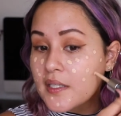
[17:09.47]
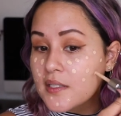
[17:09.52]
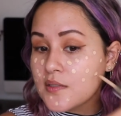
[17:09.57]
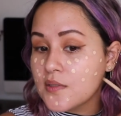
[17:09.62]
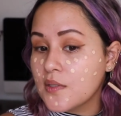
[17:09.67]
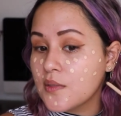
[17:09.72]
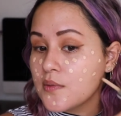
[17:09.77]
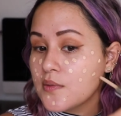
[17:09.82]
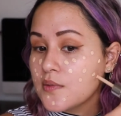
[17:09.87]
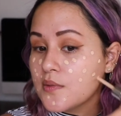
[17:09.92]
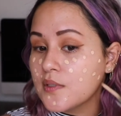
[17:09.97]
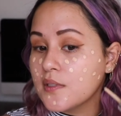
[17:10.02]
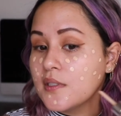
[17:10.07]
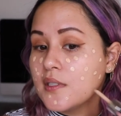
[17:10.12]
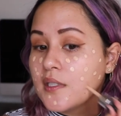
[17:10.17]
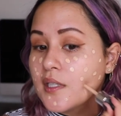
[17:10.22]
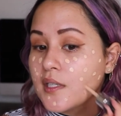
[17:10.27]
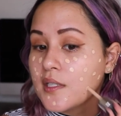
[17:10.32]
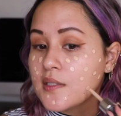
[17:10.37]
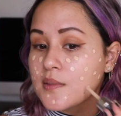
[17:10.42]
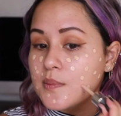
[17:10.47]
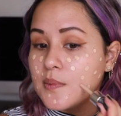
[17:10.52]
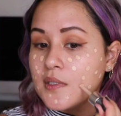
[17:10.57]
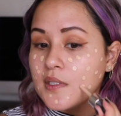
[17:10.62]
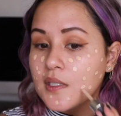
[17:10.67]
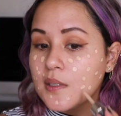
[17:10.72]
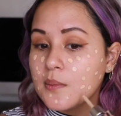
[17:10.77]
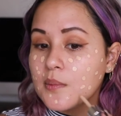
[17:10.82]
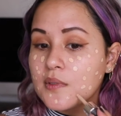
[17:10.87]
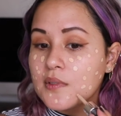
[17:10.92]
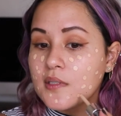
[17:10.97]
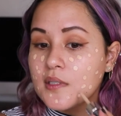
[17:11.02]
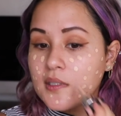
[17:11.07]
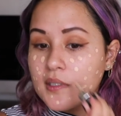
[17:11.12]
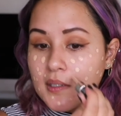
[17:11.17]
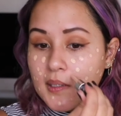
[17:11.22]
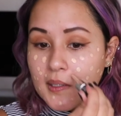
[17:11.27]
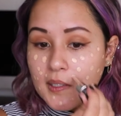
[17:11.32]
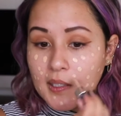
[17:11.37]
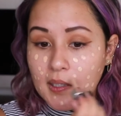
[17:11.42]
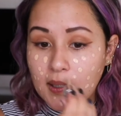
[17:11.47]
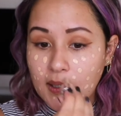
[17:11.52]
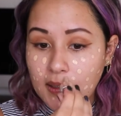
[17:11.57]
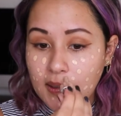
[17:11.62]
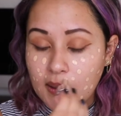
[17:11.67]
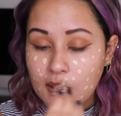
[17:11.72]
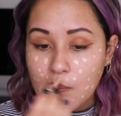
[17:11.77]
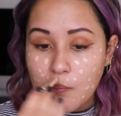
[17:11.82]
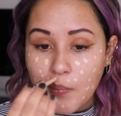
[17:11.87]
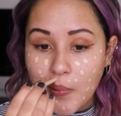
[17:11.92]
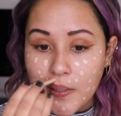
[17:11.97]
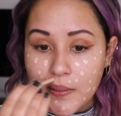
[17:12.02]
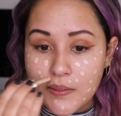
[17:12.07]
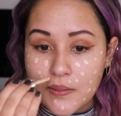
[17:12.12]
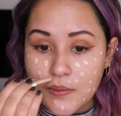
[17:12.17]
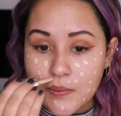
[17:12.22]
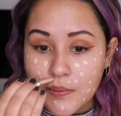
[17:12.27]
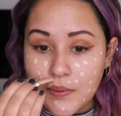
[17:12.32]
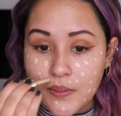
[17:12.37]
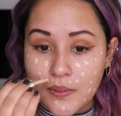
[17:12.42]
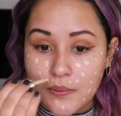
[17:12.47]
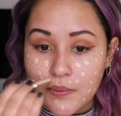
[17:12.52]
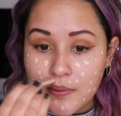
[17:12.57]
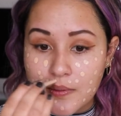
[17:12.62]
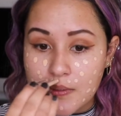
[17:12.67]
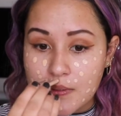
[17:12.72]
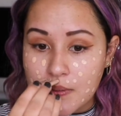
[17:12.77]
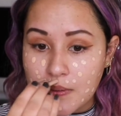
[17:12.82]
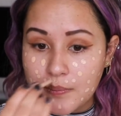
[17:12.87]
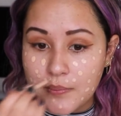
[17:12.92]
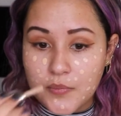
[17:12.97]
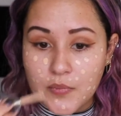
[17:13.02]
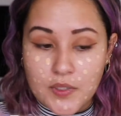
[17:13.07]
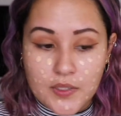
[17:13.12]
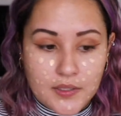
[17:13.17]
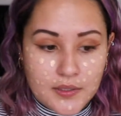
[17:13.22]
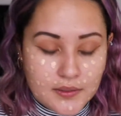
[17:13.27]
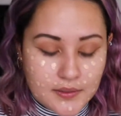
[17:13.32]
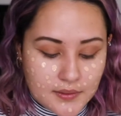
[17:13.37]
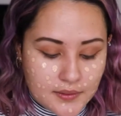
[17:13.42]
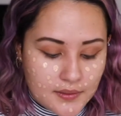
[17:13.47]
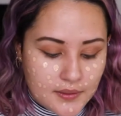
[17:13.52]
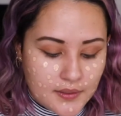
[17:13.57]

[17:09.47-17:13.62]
so it was really nice being able to bike to work with someone.